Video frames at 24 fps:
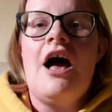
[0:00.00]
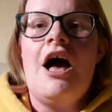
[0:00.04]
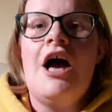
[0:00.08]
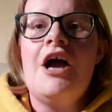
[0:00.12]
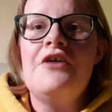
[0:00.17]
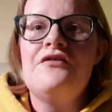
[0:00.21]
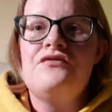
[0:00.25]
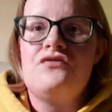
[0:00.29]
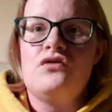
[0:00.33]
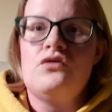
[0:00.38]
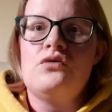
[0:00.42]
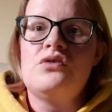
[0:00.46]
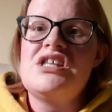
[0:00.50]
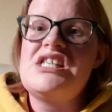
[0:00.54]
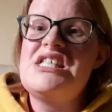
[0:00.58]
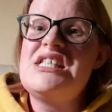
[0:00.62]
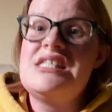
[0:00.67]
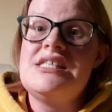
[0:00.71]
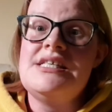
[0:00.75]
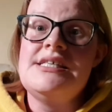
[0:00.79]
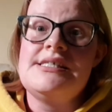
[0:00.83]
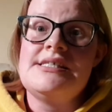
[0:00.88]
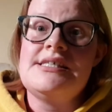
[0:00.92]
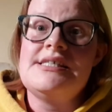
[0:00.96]
Overall,
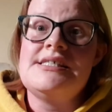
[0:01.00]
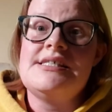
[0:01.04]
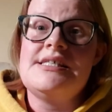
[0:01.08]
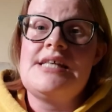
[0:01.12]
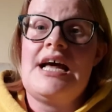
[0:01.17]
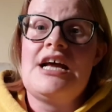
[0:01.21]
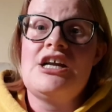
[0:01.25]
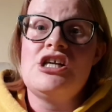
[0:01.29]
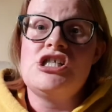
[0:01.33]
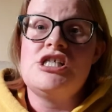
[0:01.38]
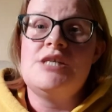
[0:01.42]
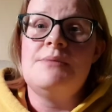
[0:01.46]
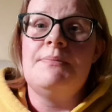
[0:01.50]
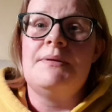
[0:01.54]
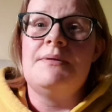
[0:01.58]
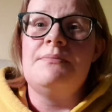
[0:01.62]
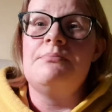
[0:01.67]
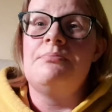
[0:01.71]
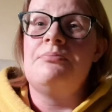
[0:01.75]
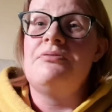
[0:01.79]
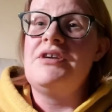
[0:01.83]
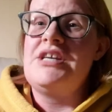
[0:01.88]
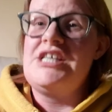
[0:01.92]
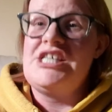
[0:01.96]
this season has actually
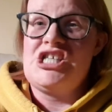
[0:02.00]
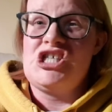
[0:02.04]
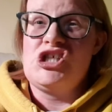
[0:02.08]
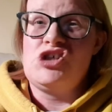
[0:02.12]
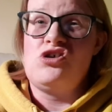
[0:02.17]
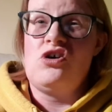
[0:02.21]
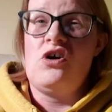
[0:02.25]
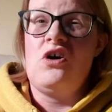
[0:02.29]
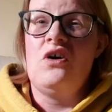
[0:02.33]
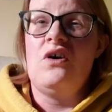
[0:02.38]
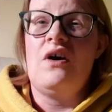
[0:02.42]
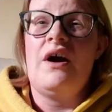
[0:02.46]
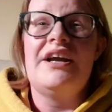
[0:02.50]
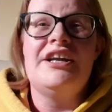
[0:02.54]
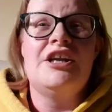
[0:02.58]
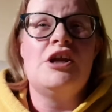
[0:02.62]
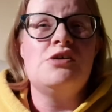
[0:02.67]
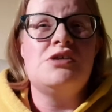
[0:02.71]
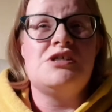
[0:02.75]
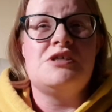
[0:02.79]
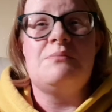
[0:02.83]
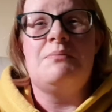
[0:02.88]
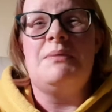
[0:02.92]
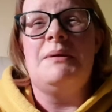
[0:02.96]
been pretty strong. I
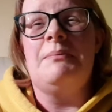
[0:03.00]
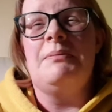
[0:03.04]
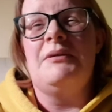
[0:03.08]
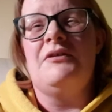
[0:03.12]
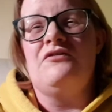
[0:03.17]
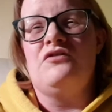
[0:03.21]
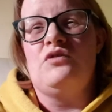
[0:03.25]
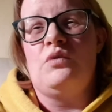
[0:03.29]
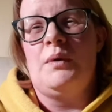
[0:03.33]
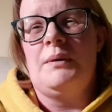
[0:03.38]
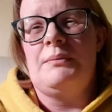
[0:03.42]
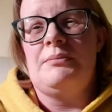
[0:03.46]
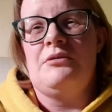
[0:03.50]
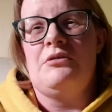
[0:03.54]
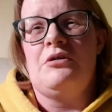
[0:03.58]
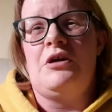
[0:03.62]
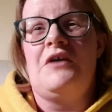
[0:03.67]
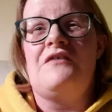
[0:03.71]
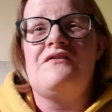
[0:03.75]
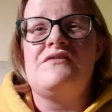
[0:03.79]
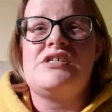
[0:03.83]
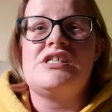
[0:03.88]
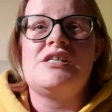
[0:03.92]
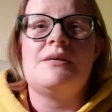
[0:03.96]
know some people have quibbled
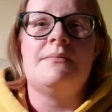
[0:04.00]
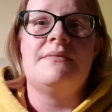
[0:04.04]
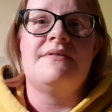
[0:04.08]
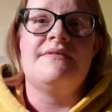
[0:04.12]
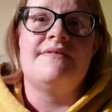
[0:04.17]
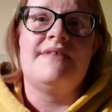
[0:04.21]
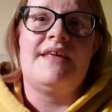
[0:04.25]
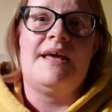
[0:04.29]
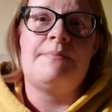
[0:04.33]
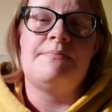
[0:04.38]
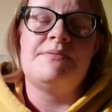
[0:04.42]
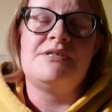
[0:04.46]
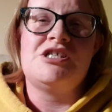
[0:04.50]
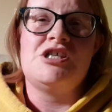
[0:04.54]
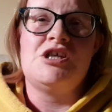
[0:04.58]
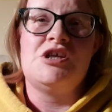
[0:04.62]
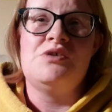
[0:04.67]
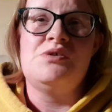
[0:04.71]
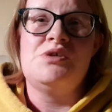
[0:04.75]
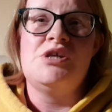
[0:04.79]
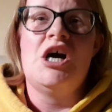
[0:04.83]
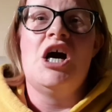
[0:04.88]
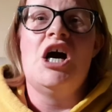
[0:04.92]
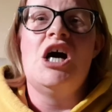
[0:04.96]
over some of the
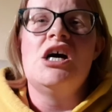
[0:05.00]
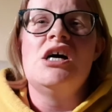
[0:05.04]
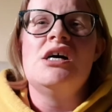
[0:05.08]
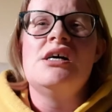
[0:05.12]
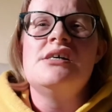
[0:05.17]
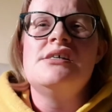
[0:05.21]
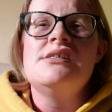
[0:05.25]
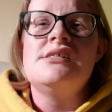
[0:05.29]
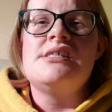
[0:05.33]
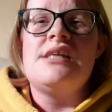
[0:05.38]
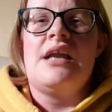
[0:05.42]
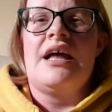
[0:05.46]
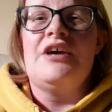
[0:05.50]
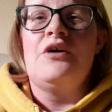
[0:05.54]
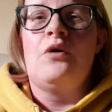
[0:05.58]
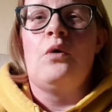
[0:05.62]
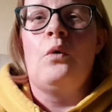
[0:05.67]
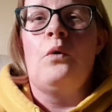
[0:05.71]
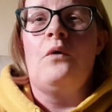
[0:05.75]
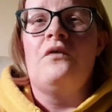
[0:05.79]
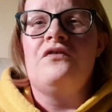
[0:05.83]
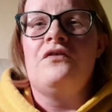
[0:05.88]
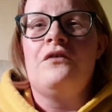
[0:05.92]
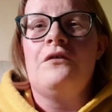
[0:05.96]
episodes, like
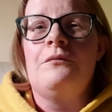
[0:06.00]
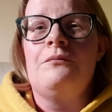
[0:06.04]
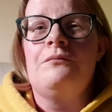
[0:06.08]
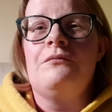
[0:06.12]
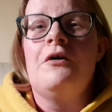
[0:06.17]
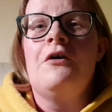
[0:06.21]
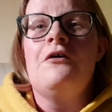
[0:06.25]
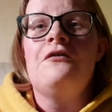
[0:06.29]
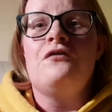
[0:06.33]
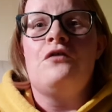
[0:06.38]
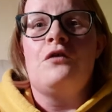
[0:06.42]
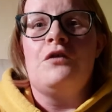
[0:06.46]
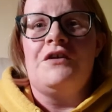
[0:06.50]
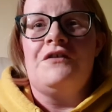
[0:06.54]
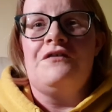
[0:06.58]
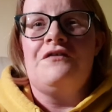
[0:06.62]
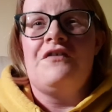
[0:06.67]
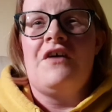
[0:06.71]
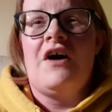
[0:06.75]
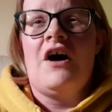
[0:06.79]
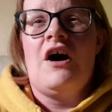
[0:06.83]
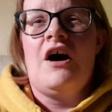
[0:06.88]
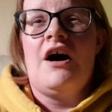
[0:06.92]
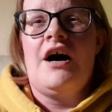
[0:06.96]
Orphan
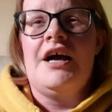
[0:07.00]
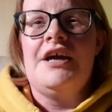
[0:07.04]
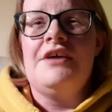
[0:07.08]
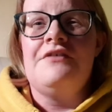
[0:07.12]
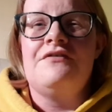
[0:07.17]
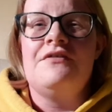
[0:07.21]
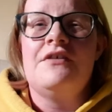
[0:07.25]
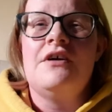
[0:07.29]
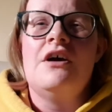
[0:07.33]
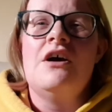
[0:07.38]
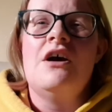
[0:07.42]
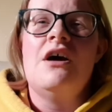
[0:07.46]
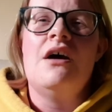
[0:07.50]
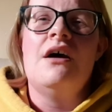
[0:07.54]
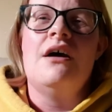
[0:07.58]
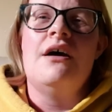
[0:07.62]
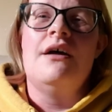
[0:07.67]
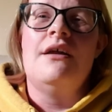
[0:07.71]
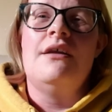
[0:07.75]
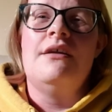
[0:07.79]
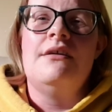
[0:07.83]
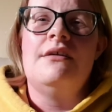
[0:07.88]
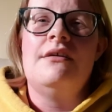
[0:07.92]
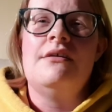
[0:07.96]
45
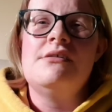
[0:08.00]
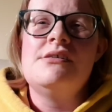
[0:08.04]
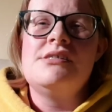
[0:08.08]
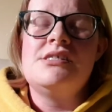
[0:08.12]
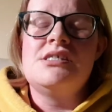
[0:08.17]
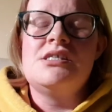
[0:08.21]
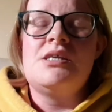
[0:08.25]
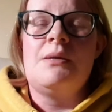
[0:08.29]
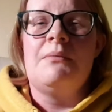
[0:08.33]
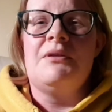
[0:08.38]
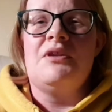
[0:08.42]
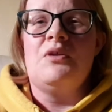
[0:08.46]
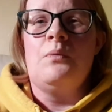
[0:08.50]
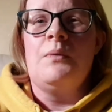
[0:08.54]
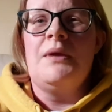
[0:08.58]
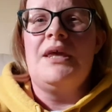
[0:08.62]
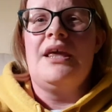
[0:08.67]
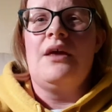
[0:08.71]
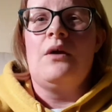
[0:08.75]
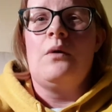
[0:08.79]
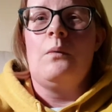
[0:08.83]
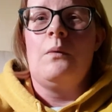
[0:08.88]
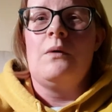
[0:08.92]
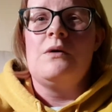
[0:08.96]
and some of the
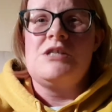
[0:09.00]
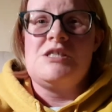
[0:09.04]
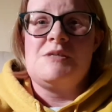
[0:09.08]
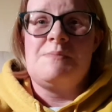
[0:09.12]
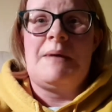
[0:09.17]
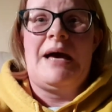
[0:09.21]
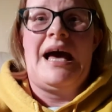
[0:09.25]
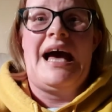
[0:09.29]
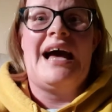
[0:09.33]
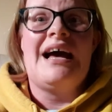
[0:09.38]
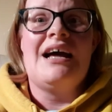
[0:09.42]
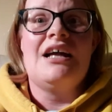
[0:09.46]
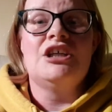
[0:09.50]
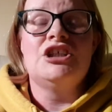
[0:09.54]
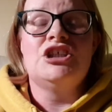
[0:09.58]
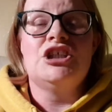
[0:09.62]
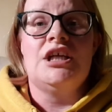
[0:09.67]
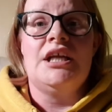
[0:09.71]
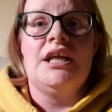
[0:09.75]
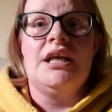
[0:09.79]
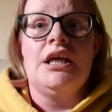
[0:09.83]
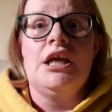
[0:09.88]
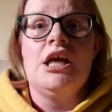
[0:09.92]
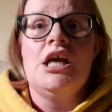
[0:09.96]
weaker ones, but
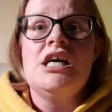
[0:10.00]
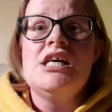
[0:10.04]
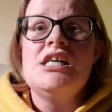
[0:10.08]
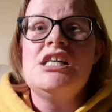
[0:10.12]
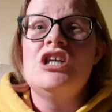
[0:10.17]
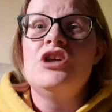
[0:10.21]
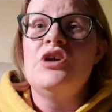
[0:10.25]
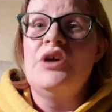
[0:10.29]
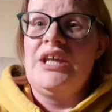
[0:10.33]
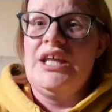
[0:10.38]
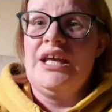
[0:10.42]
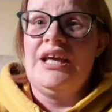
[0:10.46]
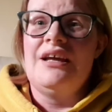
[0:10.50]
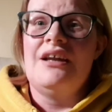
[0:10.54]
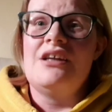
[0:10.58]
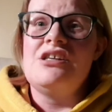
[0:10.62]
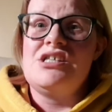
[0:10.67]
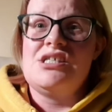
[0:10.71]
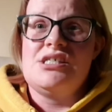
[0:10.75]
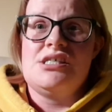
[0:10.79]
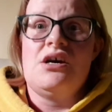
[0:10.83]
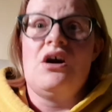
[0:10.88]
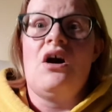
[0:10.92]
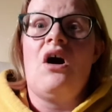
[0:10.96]
actually, looking at it
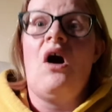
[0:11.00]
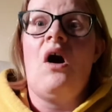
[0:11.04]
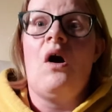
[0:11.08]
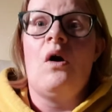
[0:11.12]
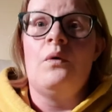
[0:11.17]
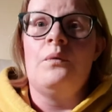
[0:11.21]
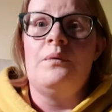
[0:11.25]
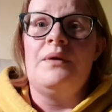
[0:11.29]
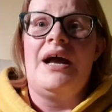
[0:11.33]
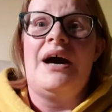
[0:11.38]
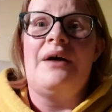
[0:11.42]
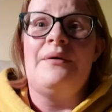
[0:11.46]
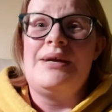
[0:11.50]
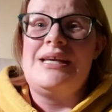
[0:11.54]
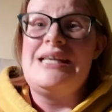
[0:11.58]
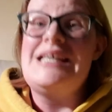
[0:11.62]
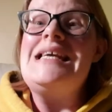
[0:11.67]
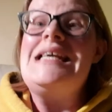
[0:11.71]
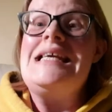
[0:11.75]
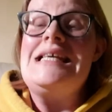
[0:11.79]
as a whole now, it